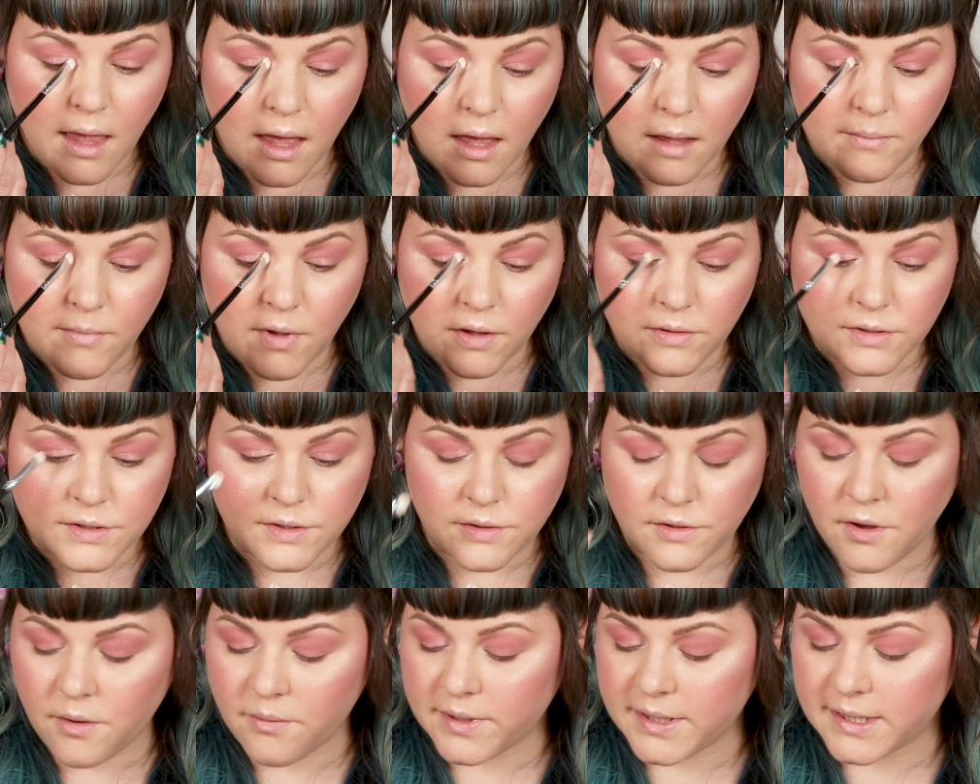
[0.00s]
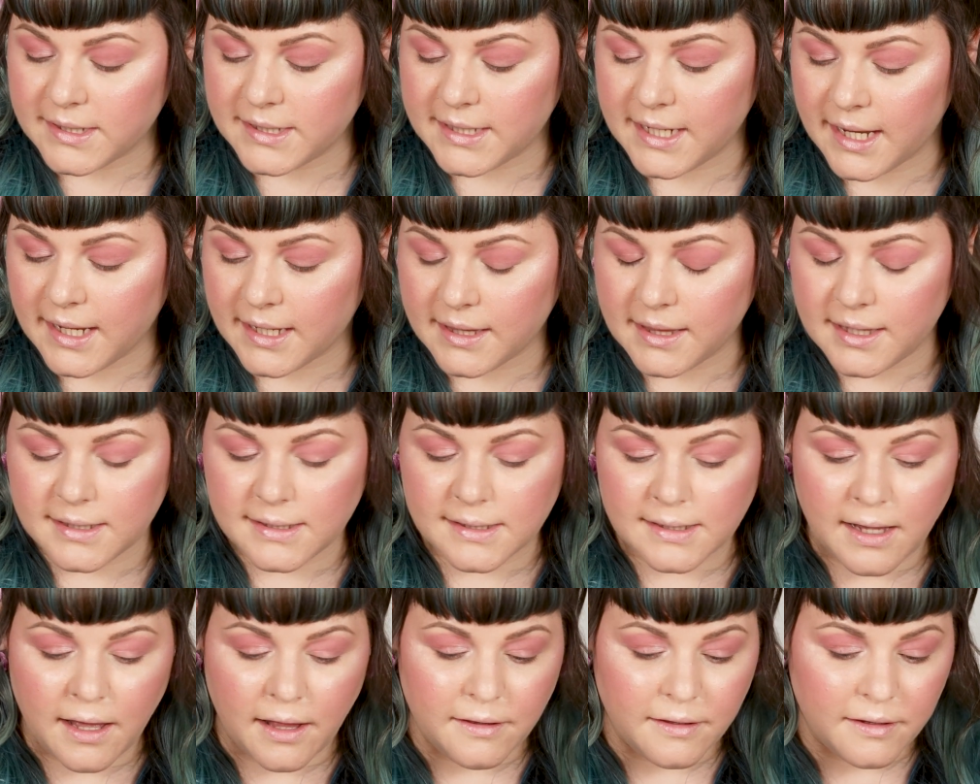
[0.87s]
I'm also going to take
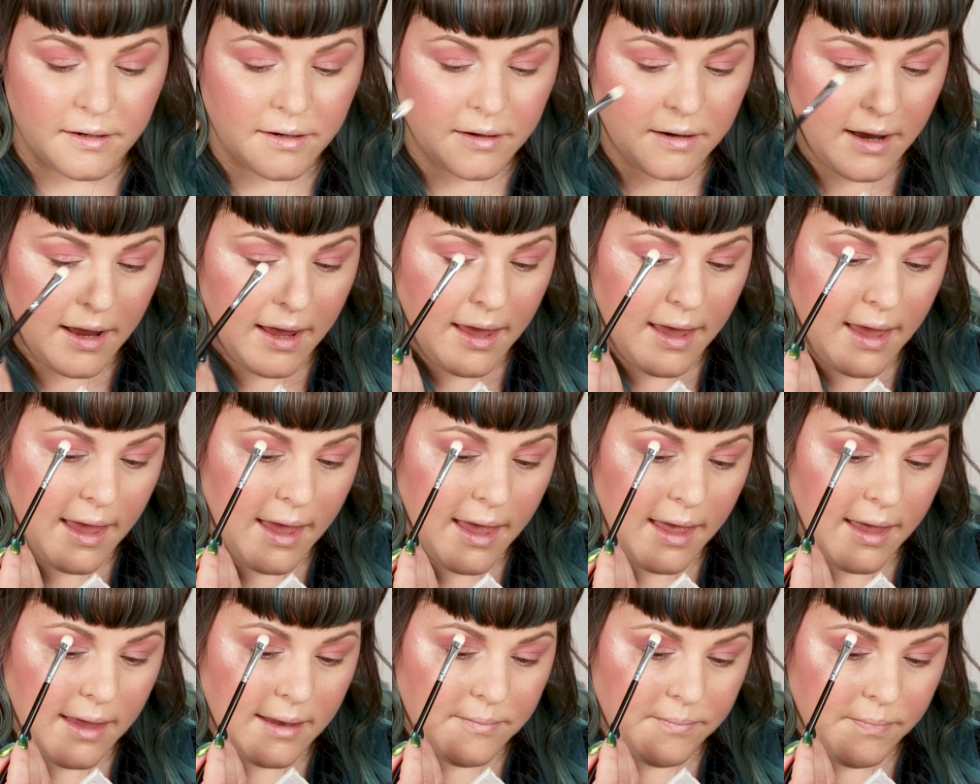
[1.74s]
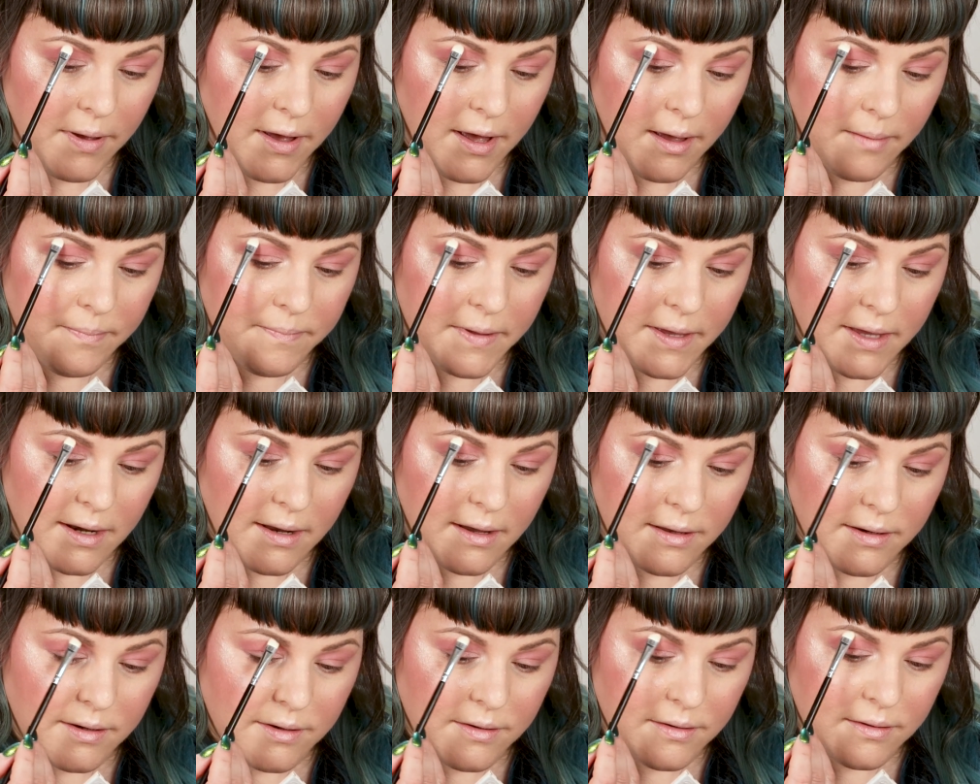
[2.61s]
this color and pop it
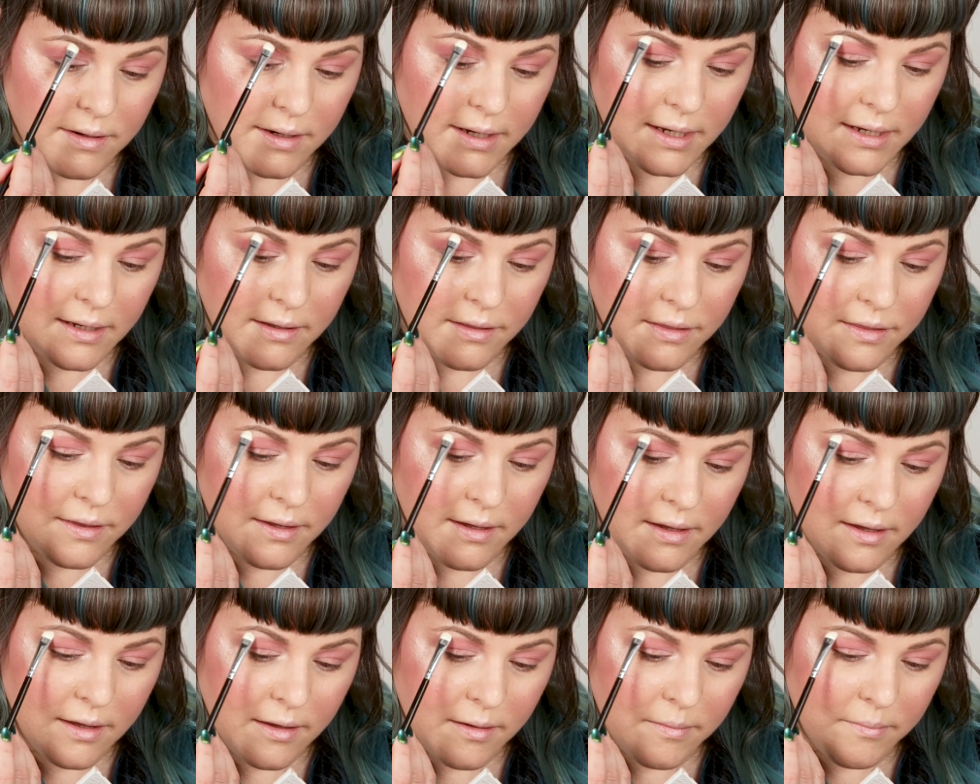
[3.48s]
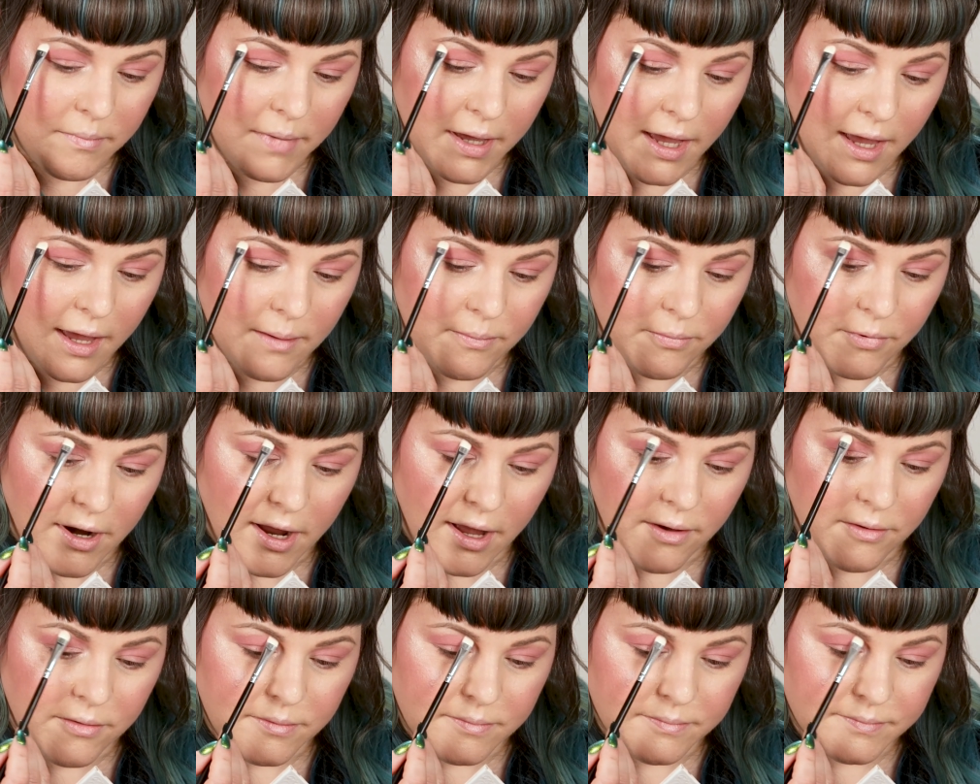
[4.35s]
underneath my
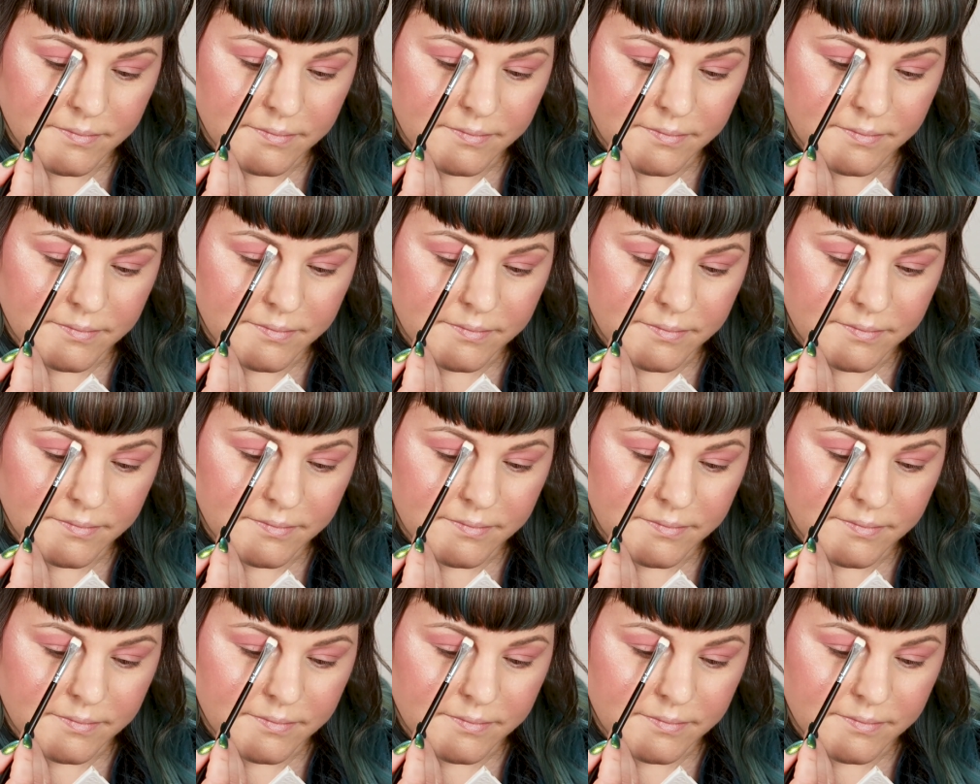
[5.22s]
eyebrow